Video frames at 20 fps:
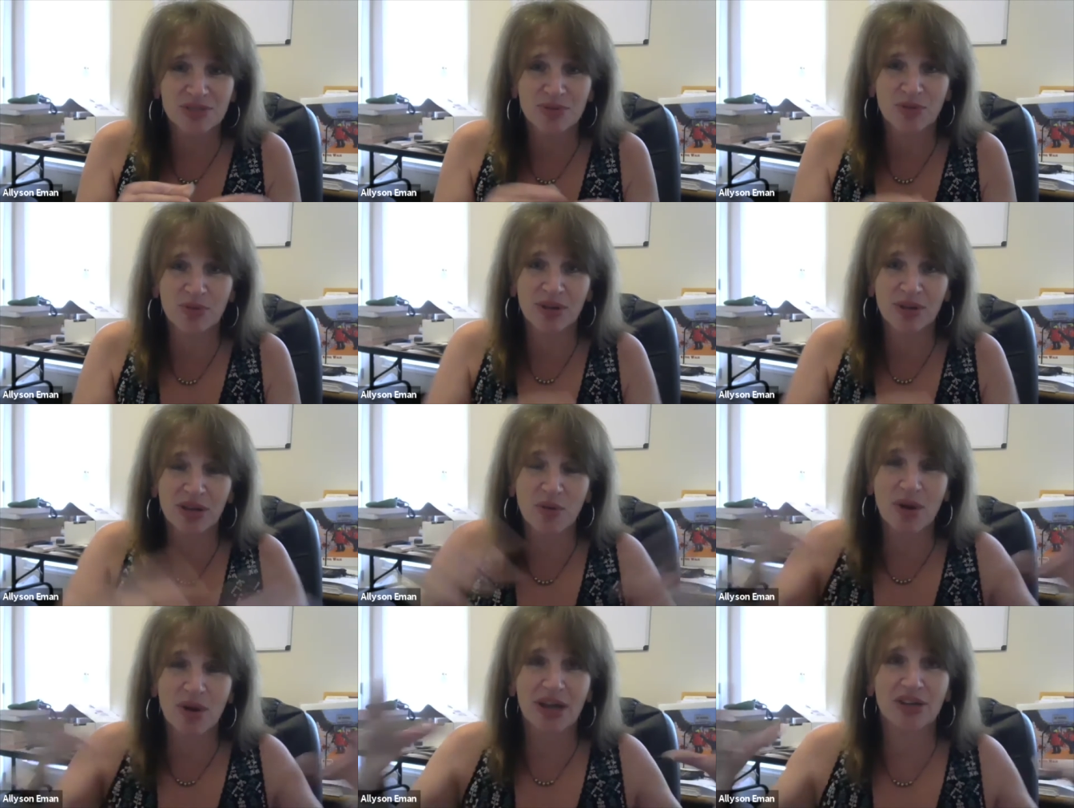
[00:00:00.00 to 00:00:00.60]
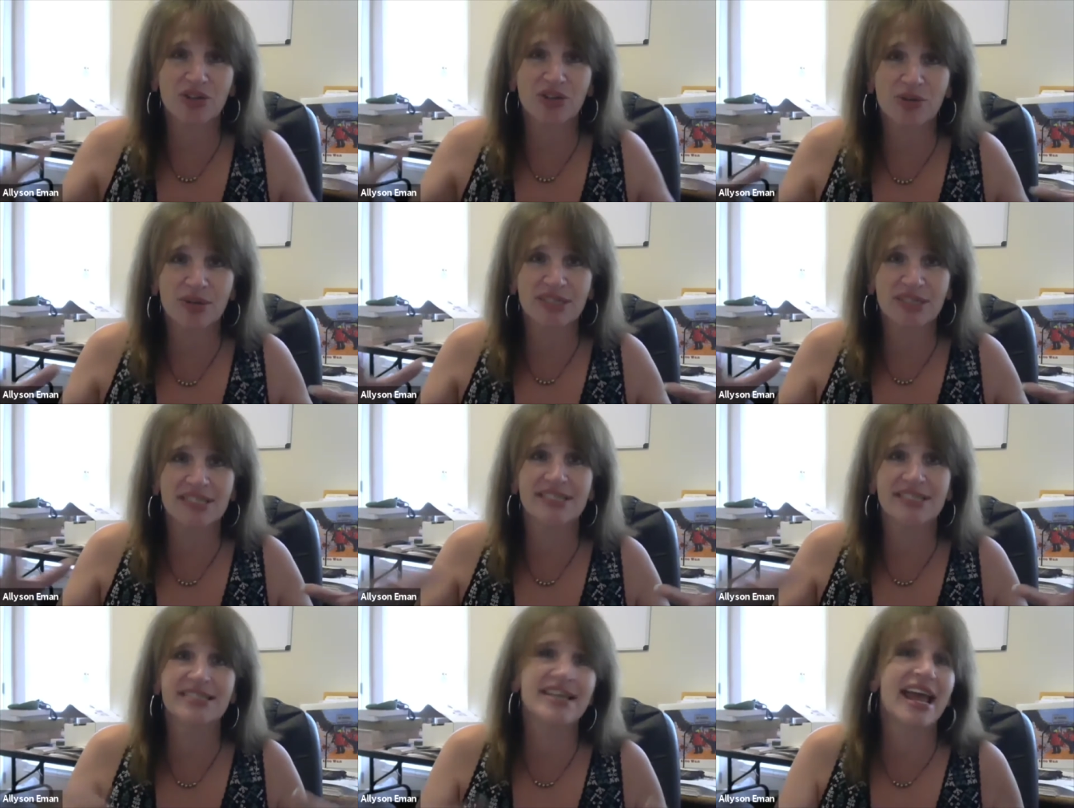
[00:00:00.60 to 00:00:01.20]
We really
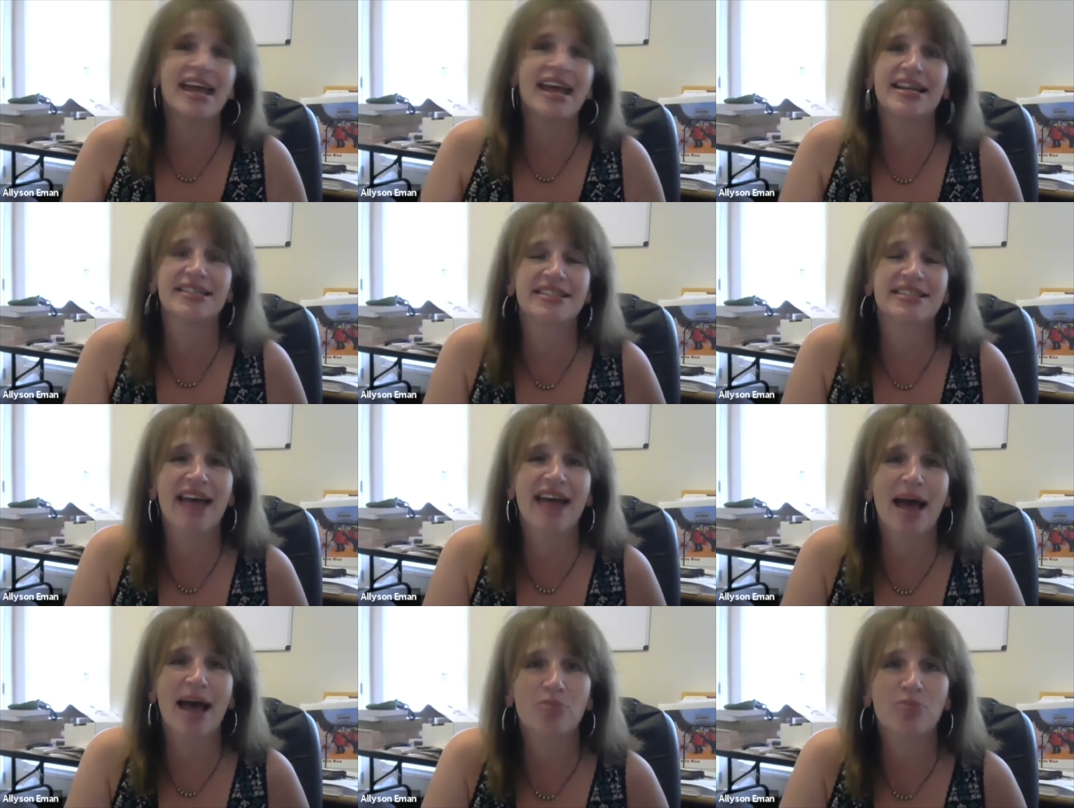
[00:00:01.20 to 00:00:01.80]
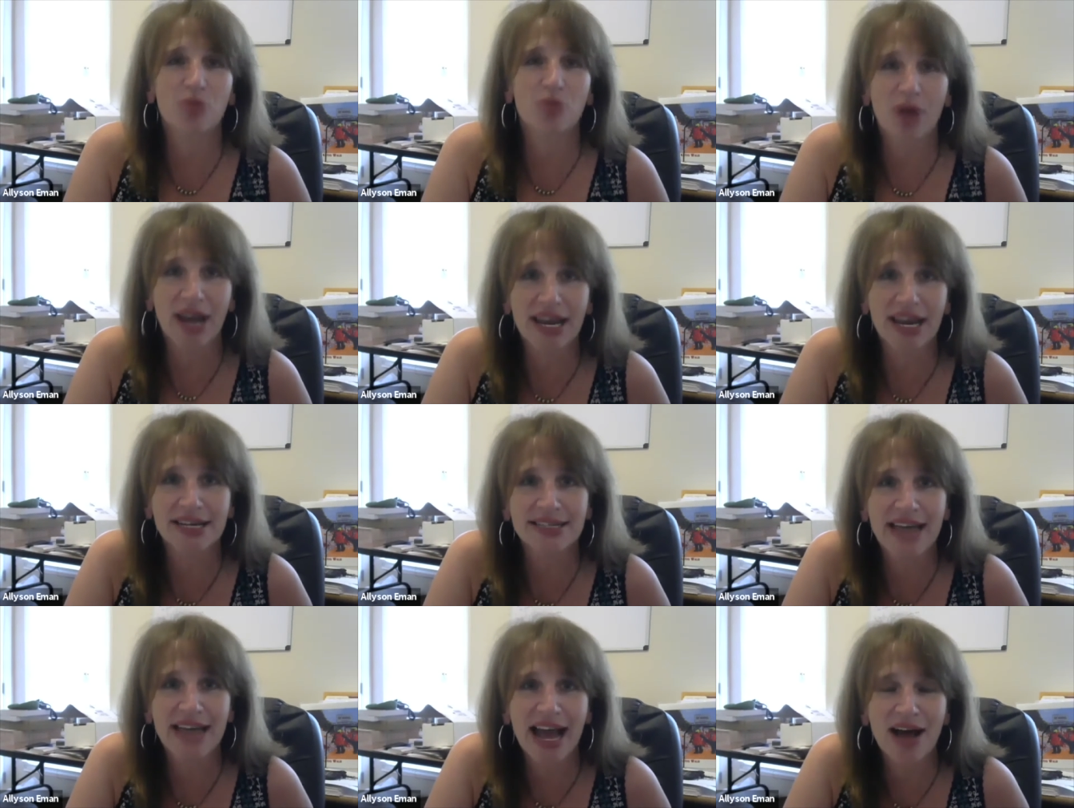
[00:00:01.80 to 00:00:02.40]
extend that
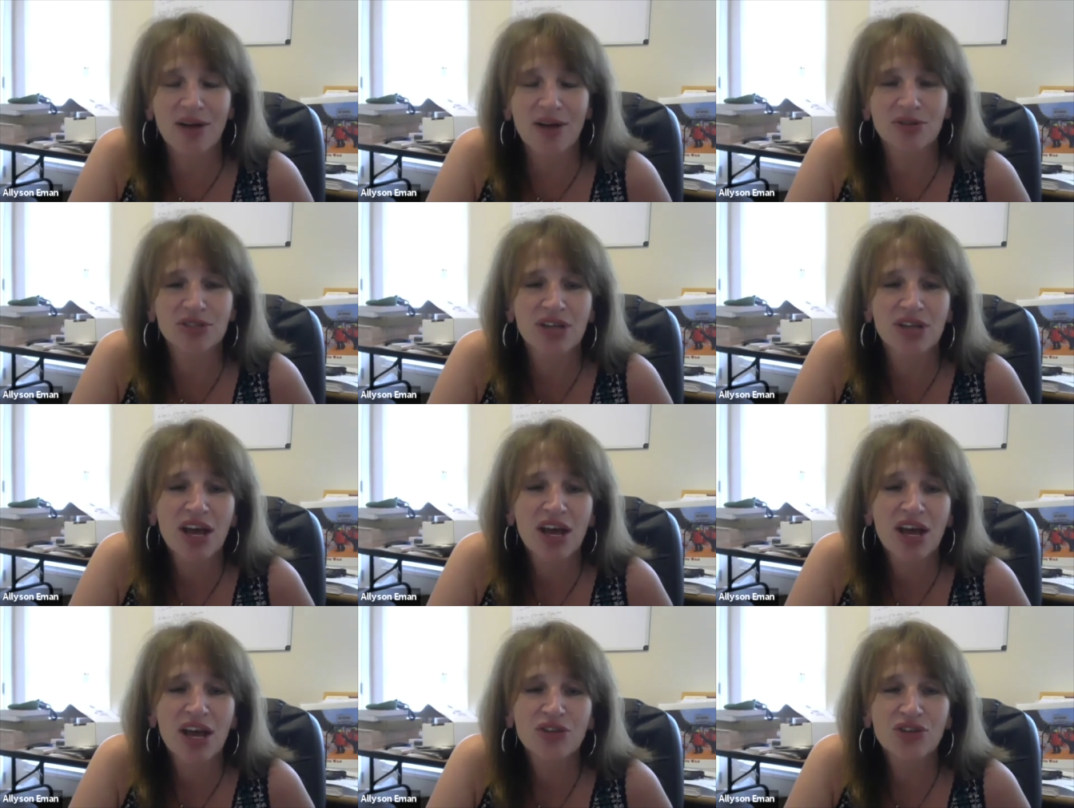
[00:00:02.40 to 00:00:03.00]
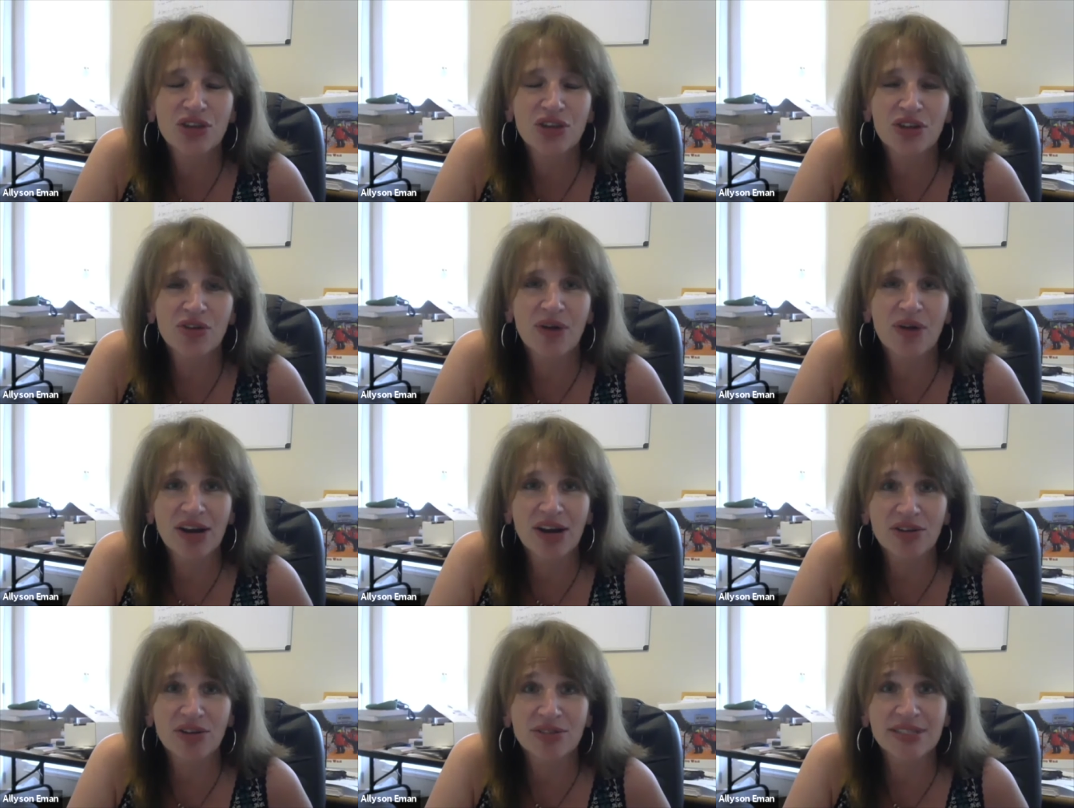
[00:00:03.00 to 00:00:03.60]
brand out to the
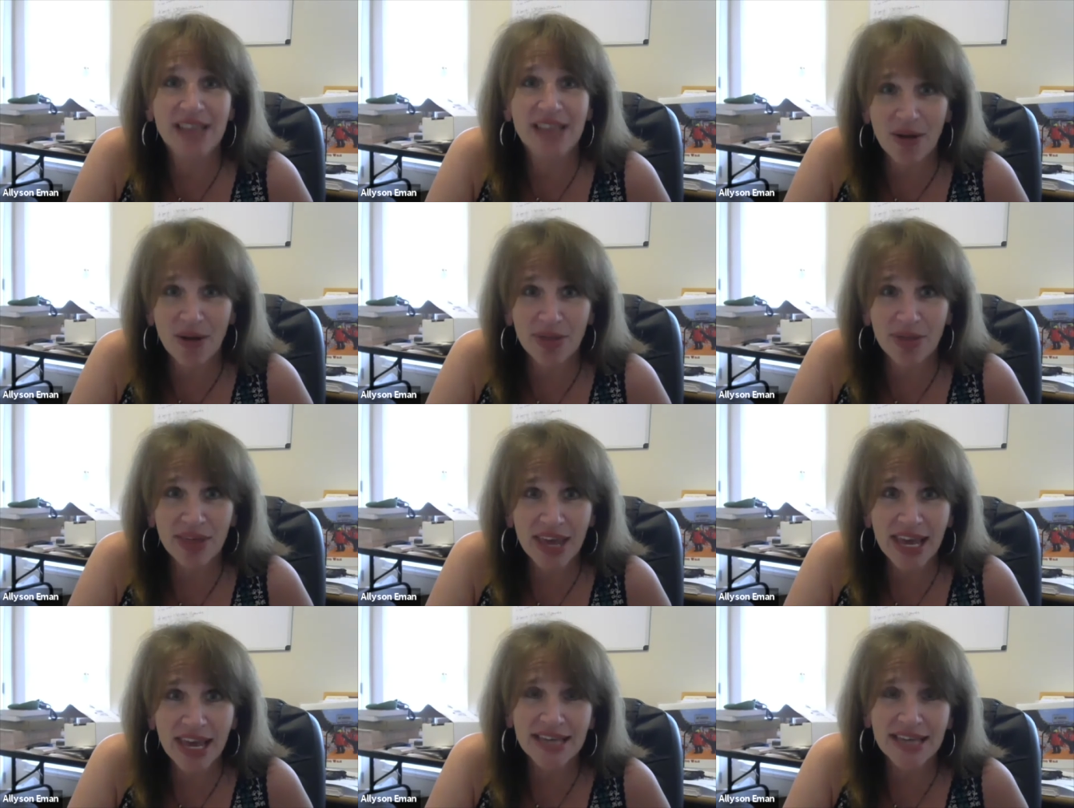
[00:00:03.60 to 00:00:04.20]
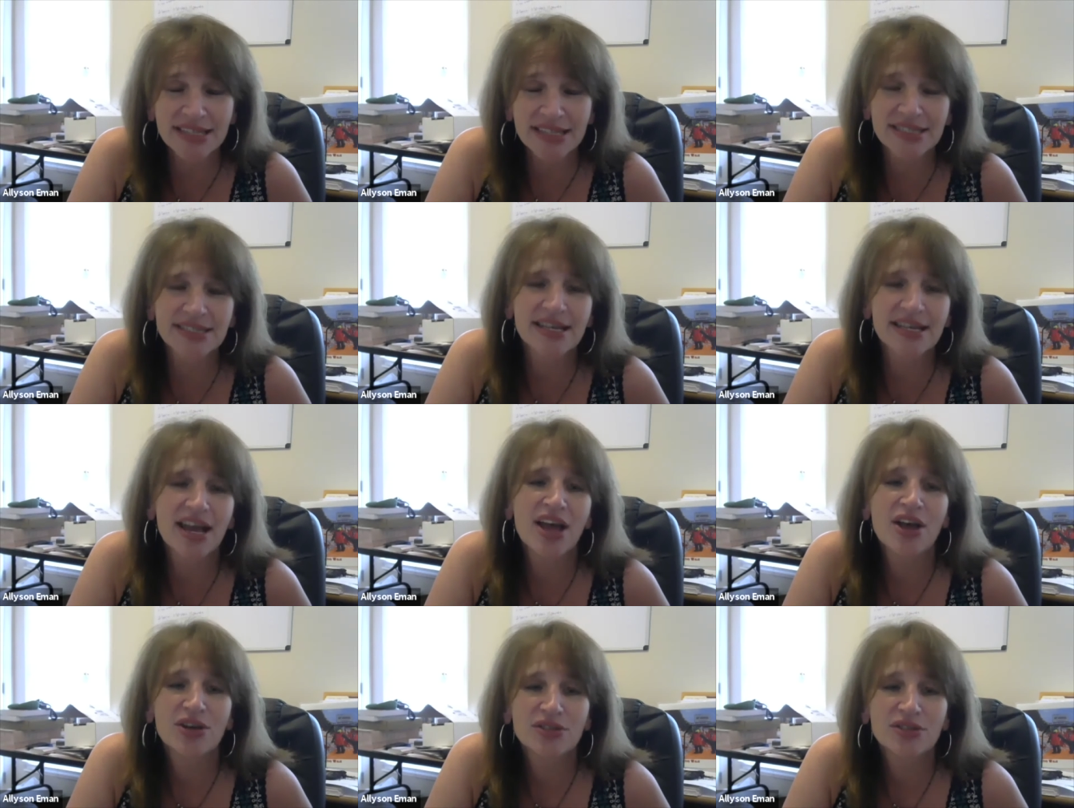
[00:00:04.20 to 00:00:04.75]
greater Southeast.